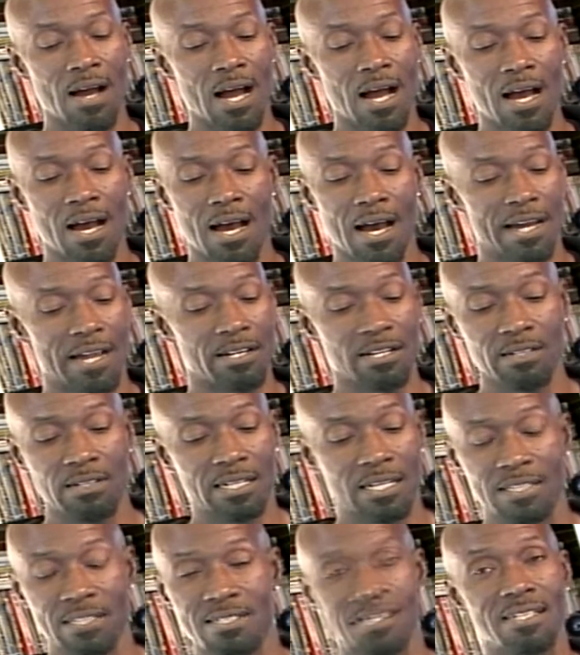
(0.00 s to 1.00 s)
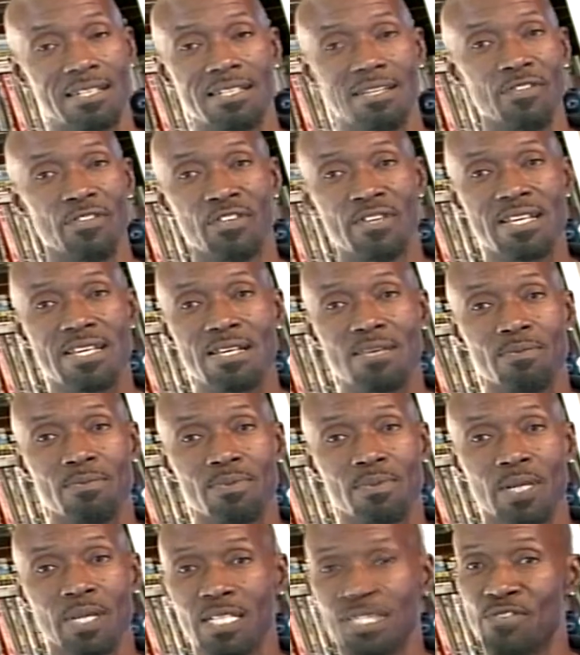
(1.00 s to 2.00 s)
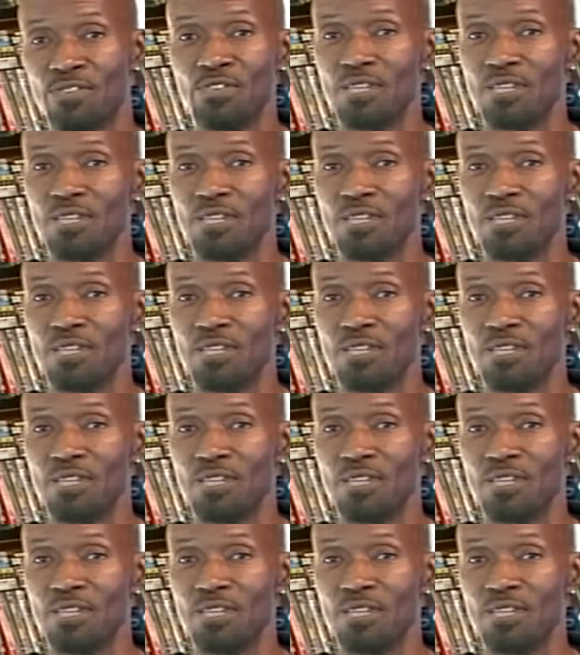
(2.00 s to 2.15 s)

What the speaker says: I didn't listen to the other teams because if you're